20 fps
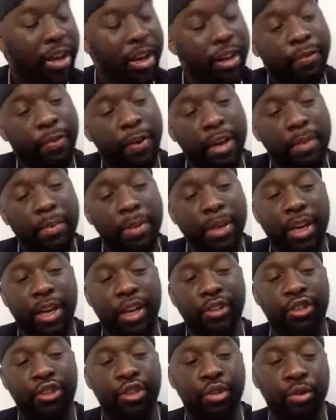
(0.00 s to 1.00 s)
That's funny
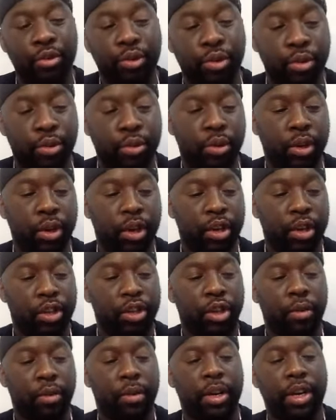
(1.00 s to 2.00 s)
because
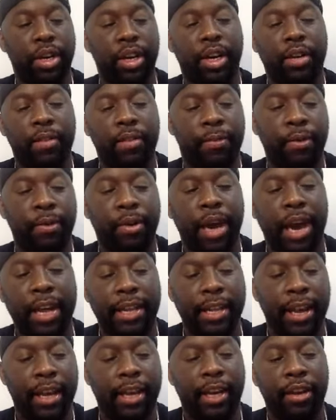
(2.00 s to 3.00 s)
you're one of the few guys
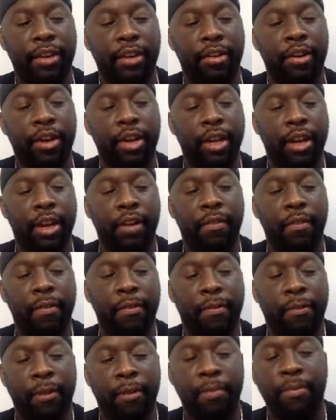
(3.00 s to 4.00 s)
that get on here
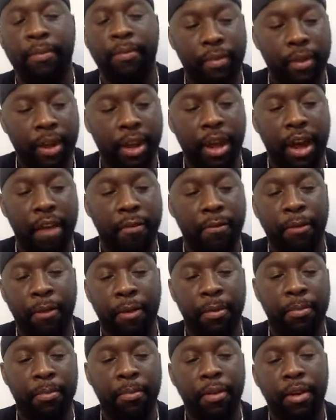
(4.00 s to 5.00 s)
from
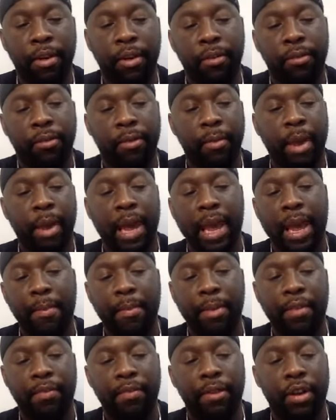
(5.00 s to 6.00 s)

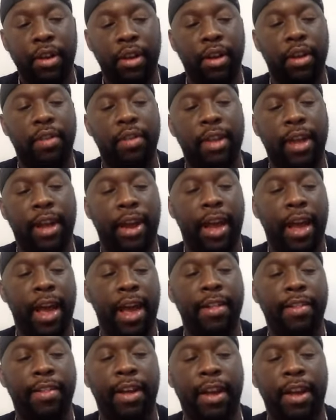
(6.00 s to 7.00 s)
Amityville that
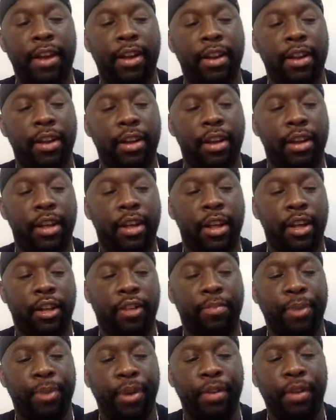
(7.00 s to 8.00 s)
had that
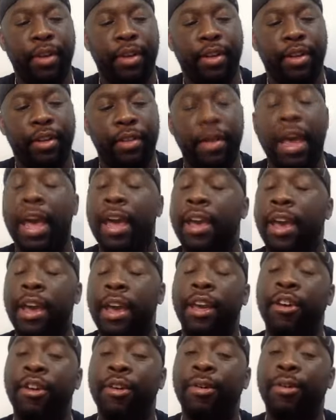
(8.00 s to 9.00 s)
experience of
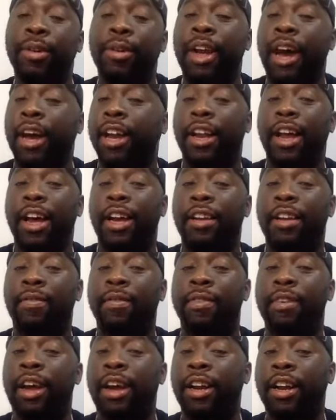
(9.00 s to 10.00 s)
AAU. Not a lot
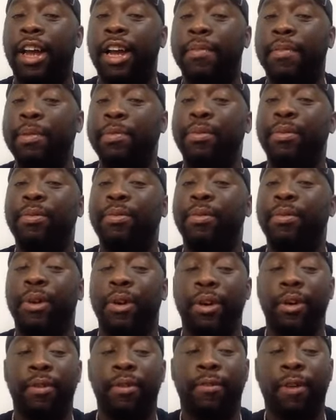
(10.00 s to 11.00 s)
of people
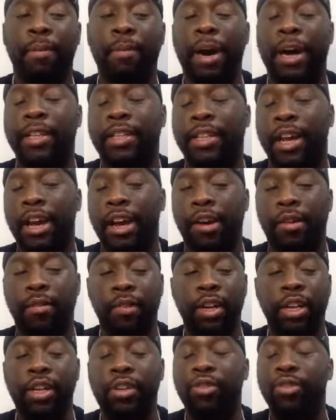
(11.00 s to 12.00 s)
from our town
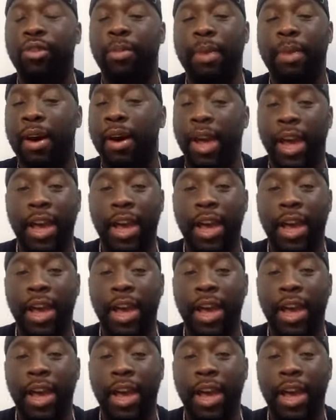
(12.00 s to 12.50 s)
really knew about